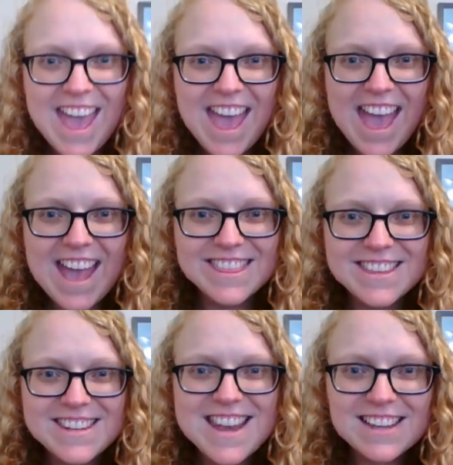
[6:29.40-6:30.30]
And
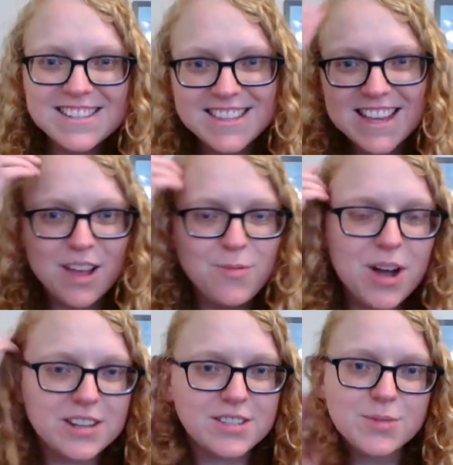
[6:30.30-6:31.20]
the next thing I
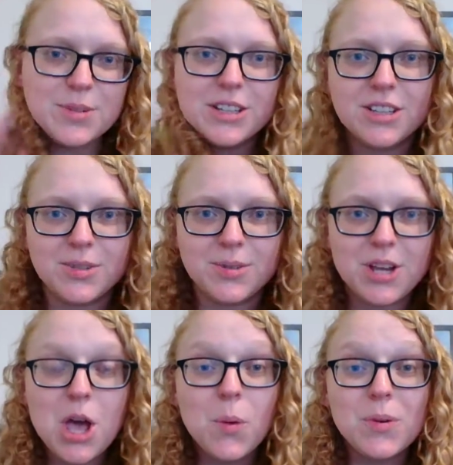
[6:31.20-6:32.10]
wanted to
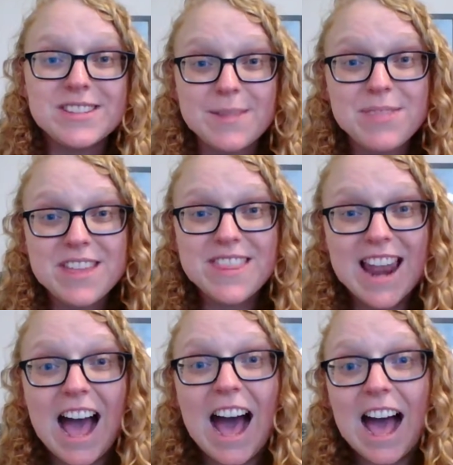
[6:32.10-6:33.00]
include was something
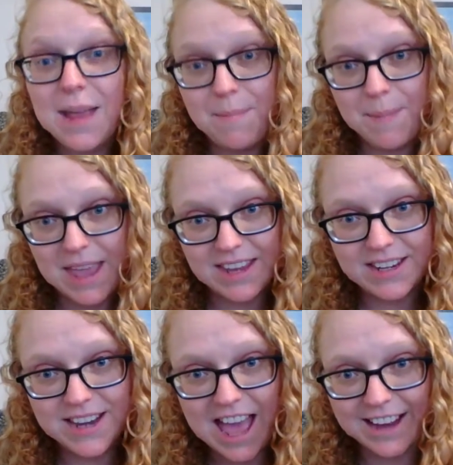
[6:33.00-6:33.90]
that I
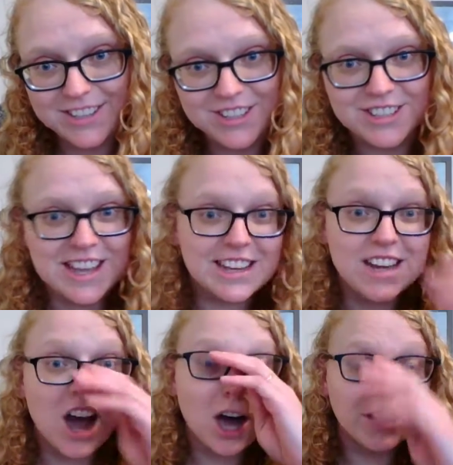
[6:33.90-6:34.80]
made, actually,
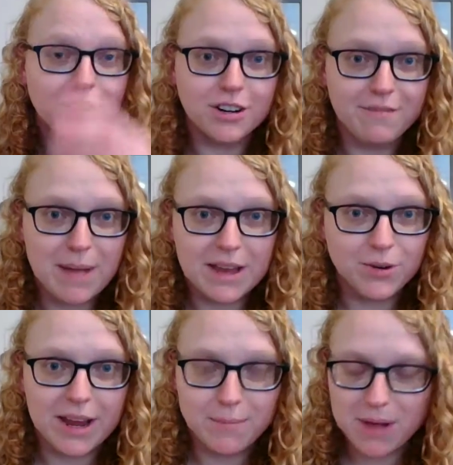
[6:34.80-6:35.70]
in honor of my
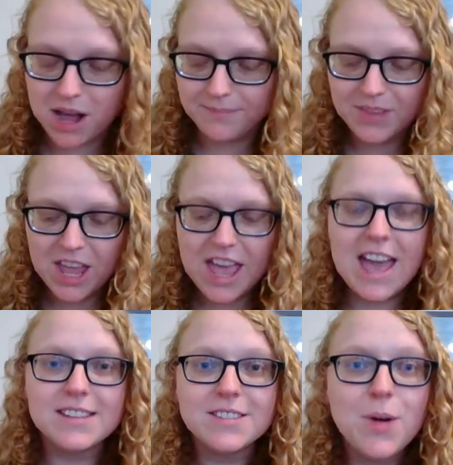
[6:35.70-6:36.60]
grandma.
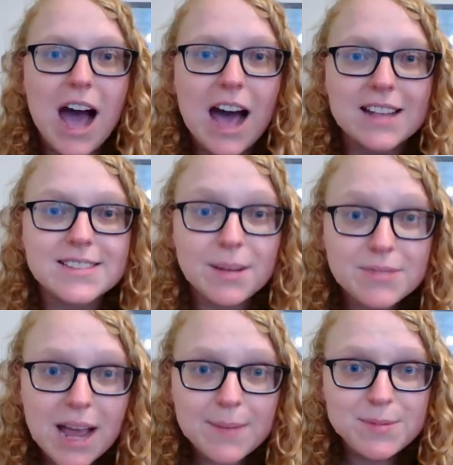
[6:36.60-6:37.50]
And so
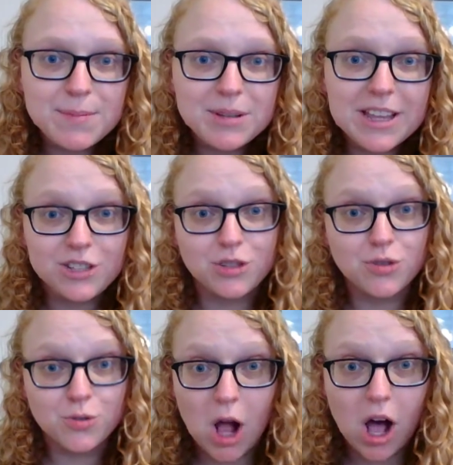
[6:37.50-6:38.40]
sometimes people like to
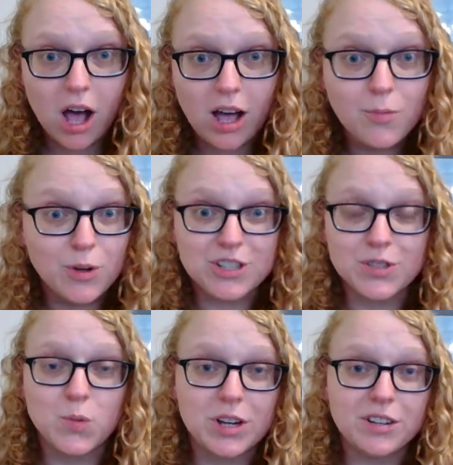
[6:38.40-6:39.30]
draw, which
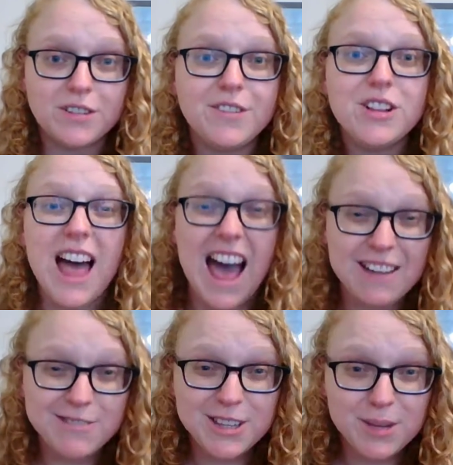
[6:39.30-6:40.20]
is wonderful. I
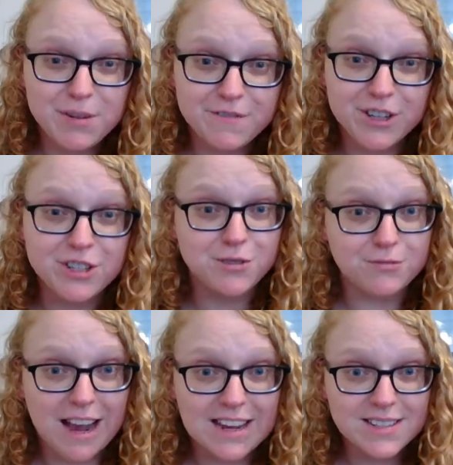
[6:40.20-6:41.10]
really prefer to
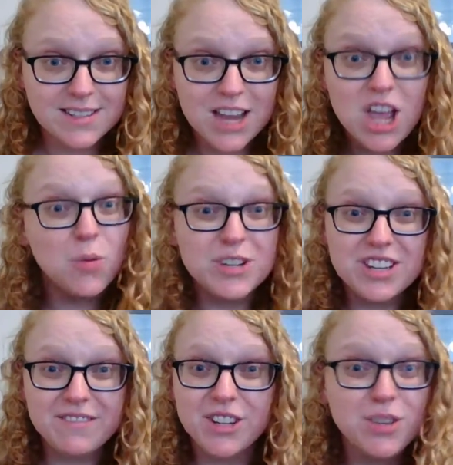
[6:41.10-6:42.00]
write.
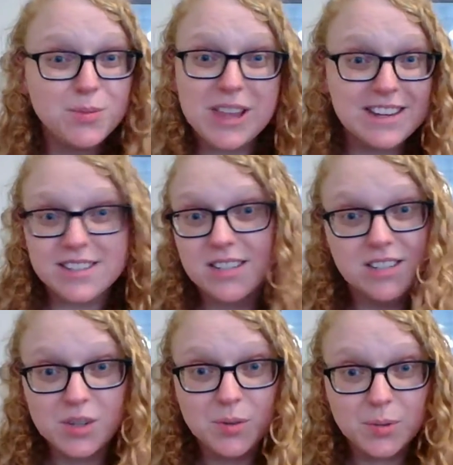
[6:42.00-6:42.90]
Whichever you like to
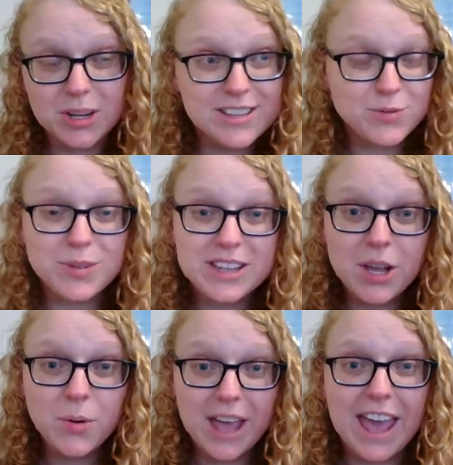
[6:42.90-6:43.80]
do is
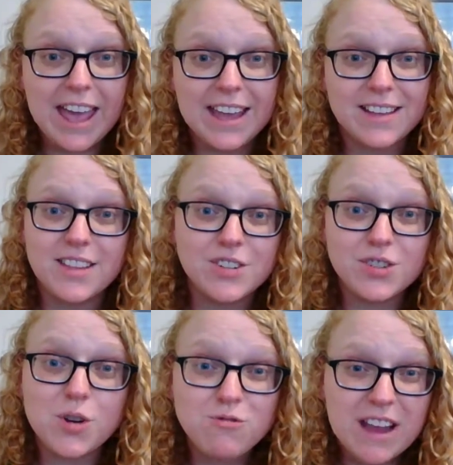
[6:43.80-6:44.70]
really okay. There's
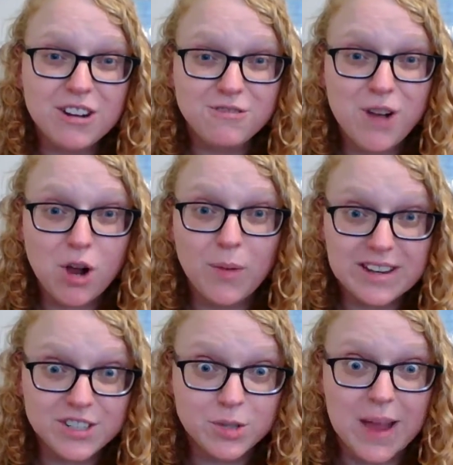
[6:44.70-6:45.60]
no right or wrong way
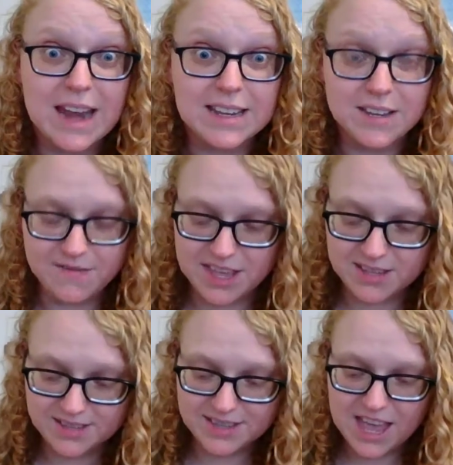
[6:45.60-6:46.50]
to do any of
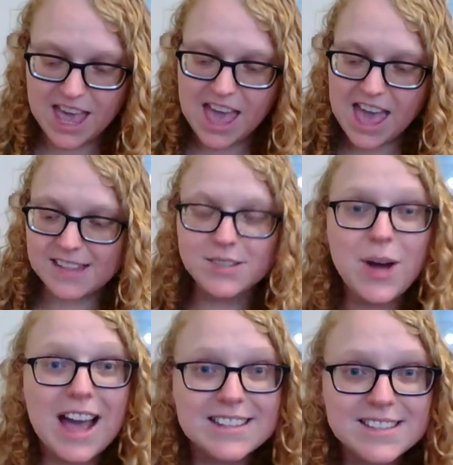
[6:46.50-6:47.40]
this. And
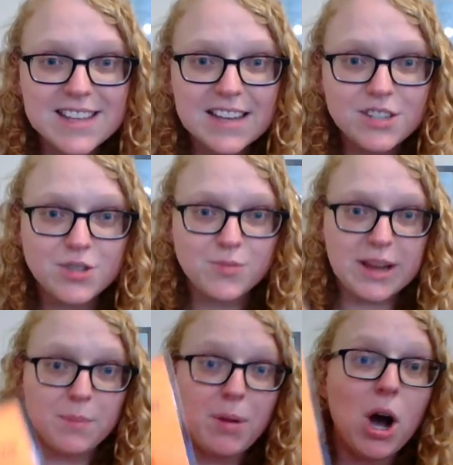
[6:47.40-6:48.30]
so I decided to
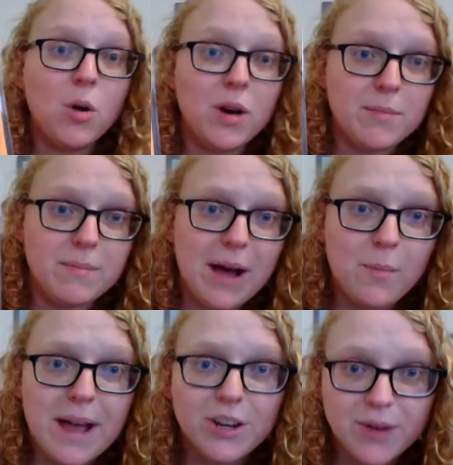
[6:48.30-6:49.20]
write a poem about
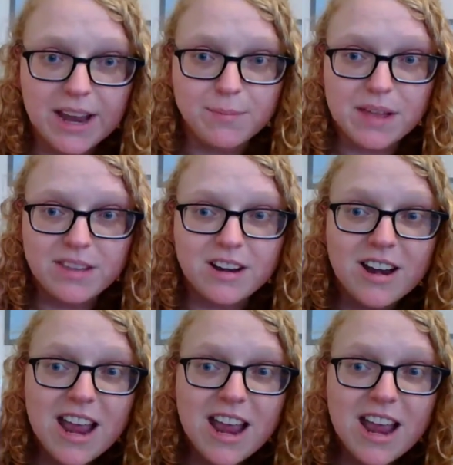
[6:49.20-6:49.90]
my grandmother.